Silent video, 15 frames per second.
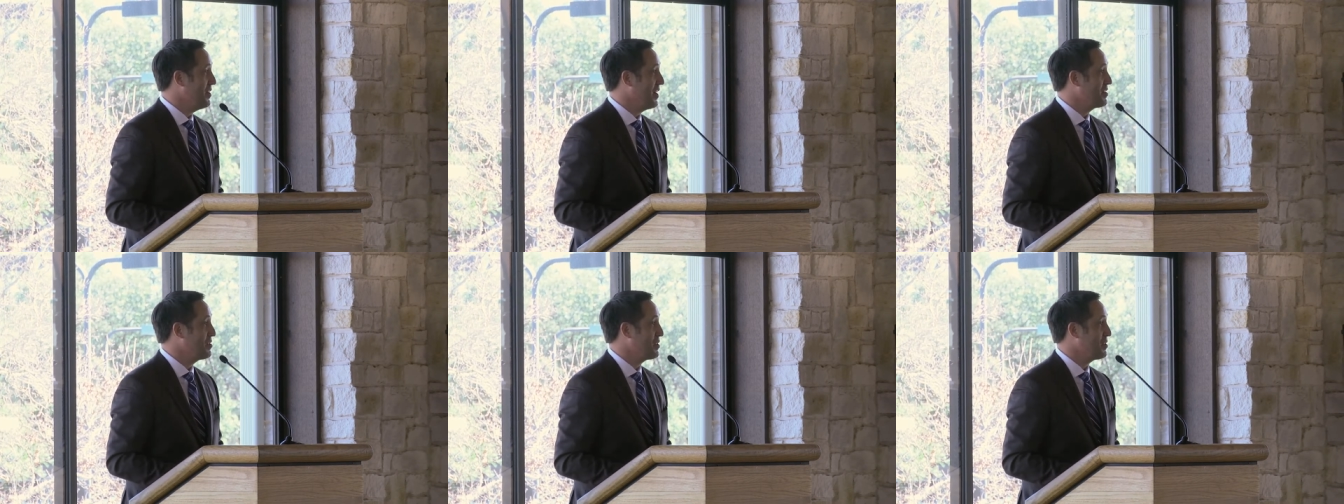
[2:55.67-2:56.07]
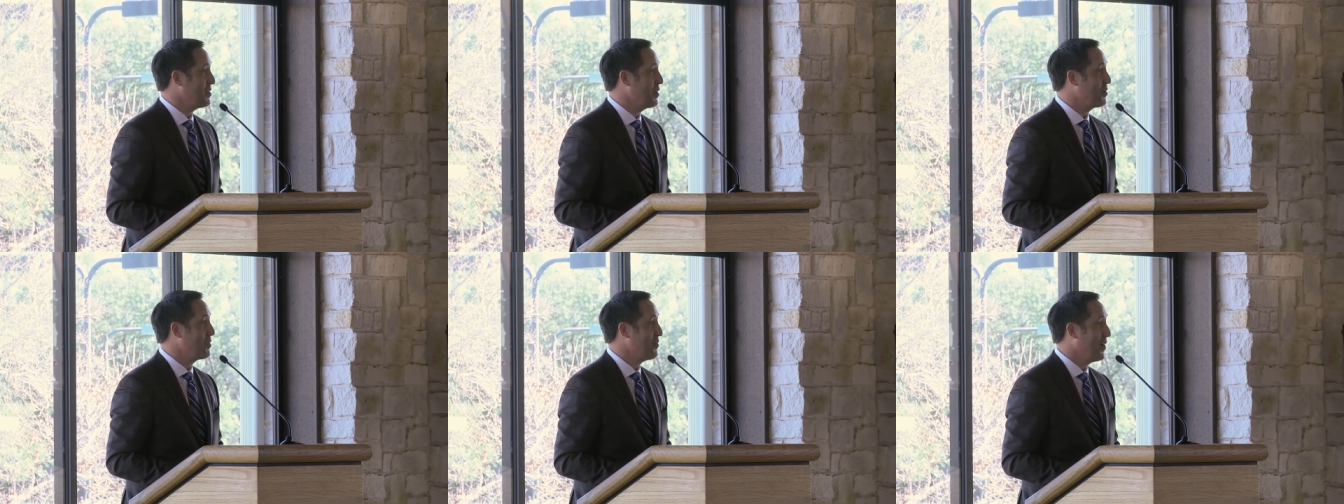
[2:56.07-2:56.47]
I took
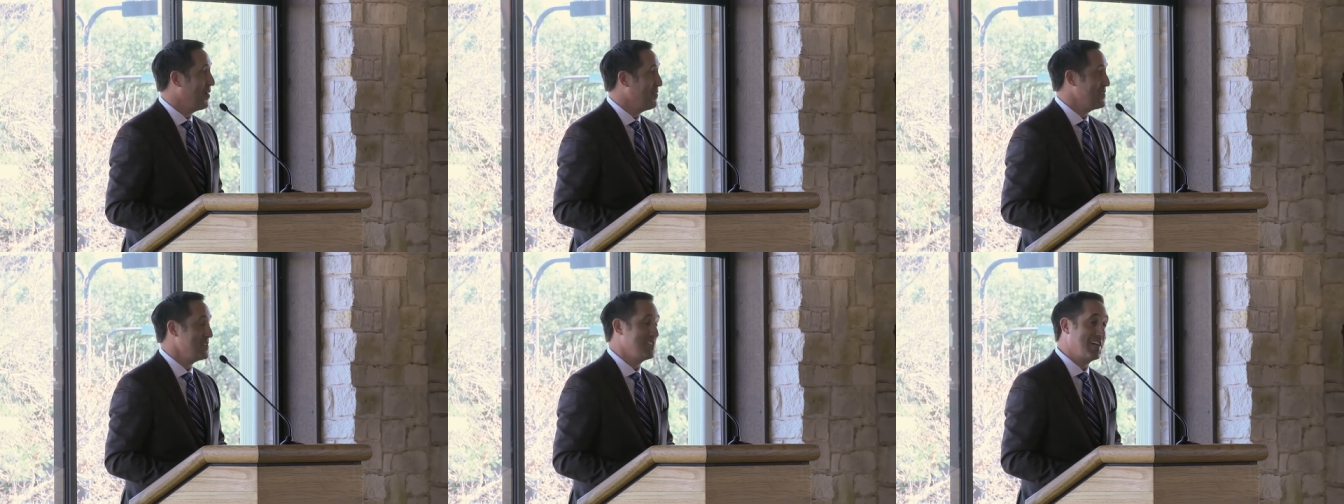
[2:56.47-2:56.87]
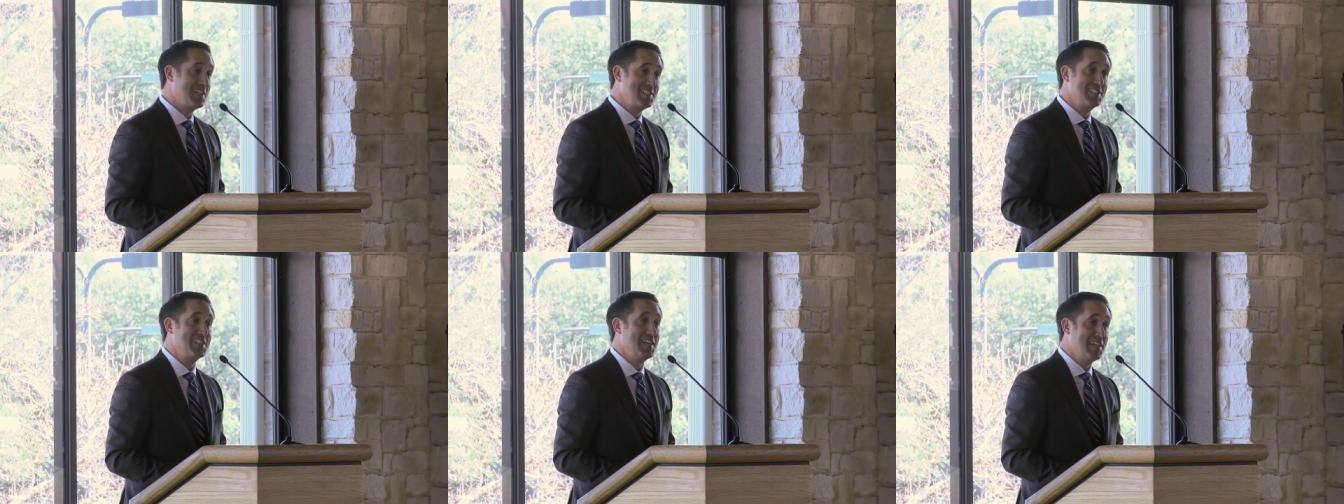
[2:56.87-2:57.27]
the oath of office and I
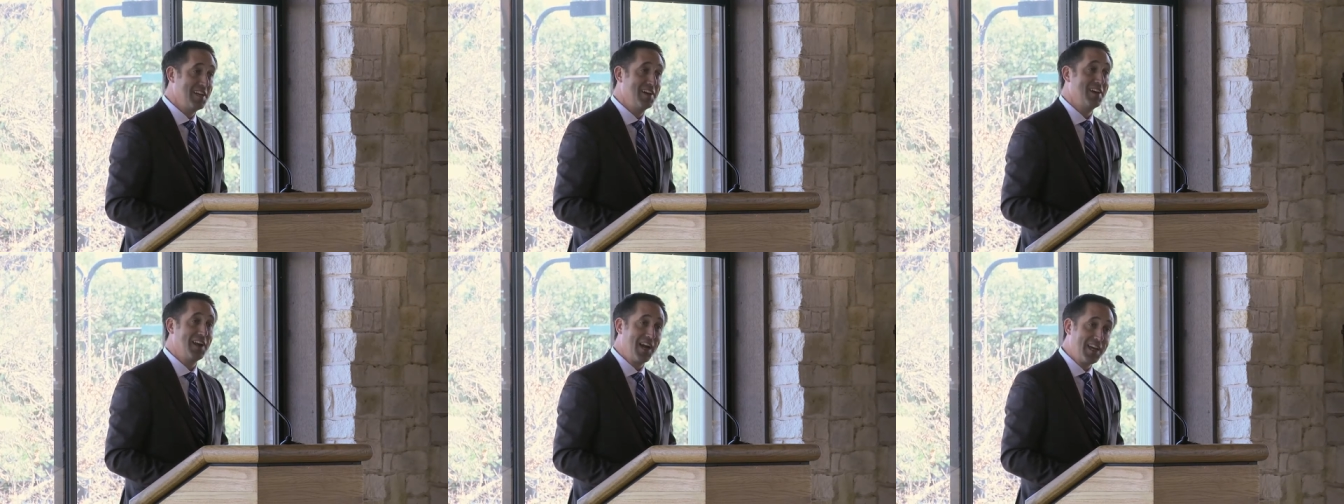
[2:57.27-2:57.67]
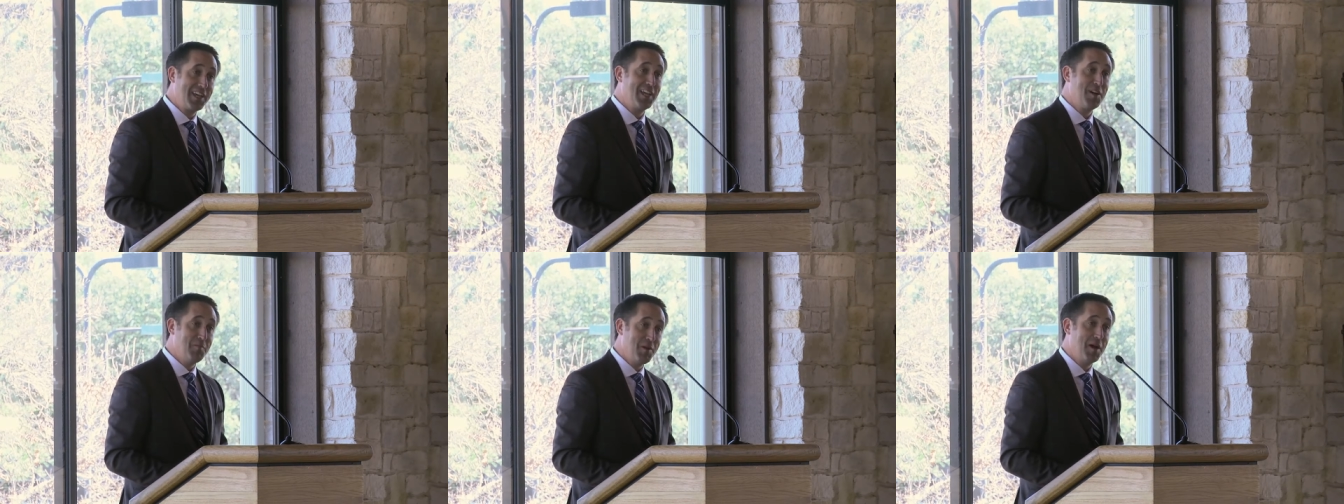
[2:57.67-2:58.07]
sat down and I
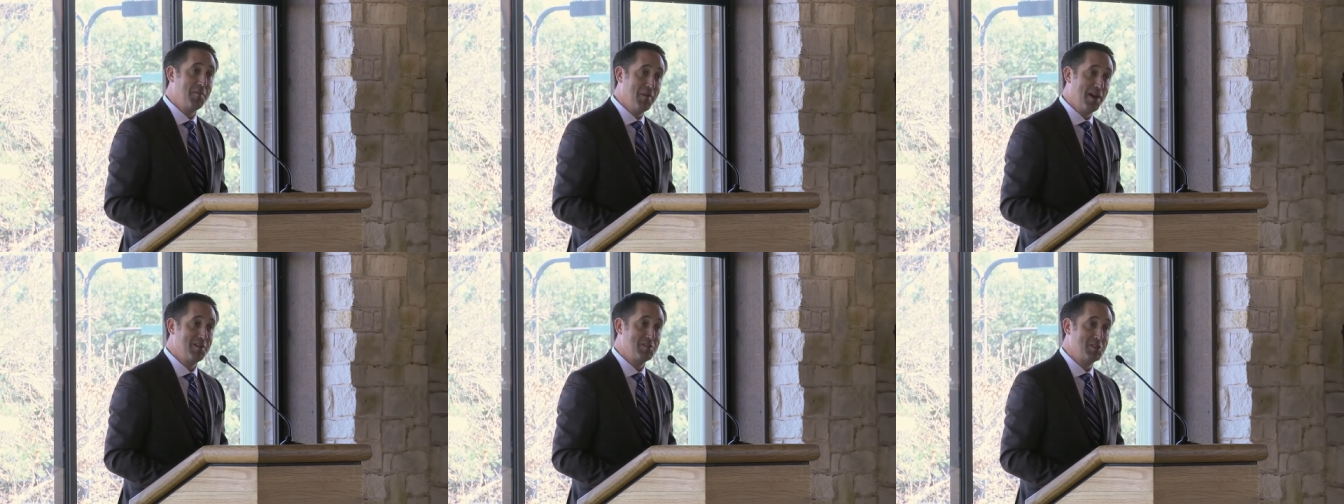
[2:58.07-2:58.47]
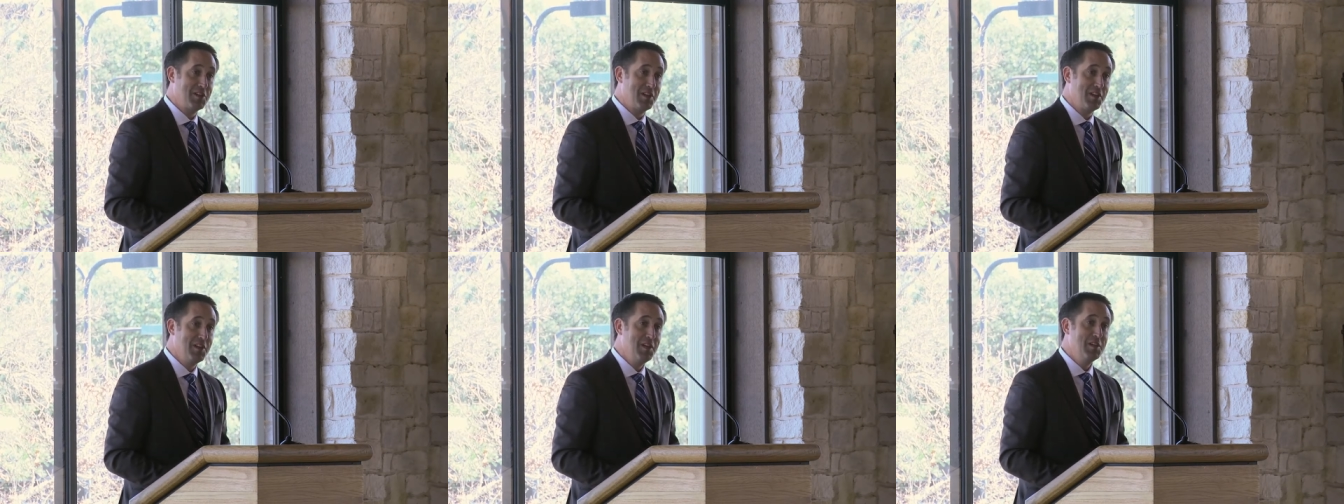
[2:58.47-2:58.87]
kept my mouth
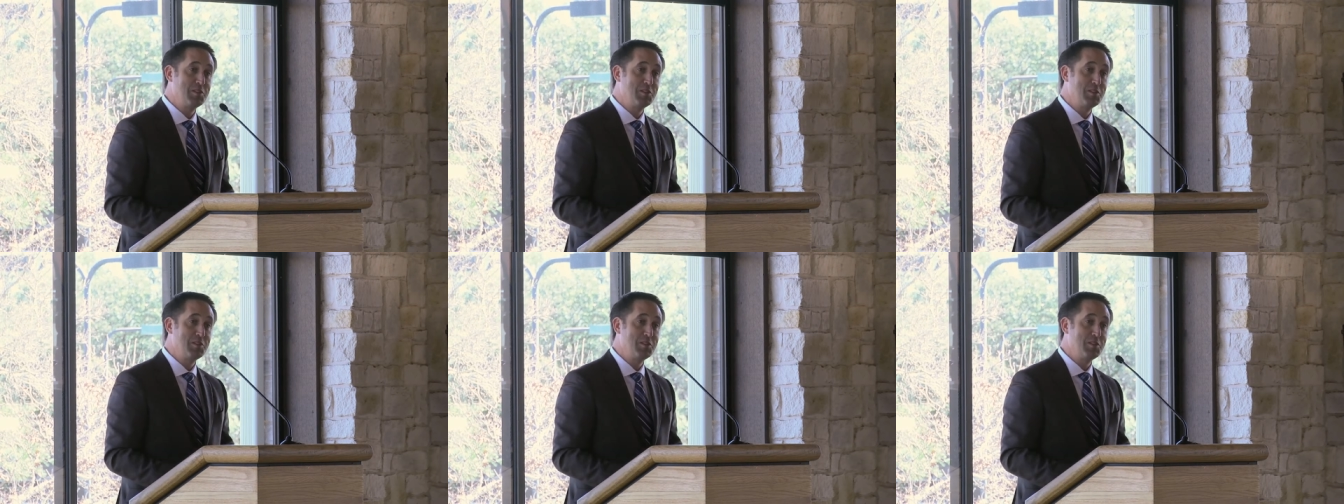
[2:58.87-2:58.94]
shut.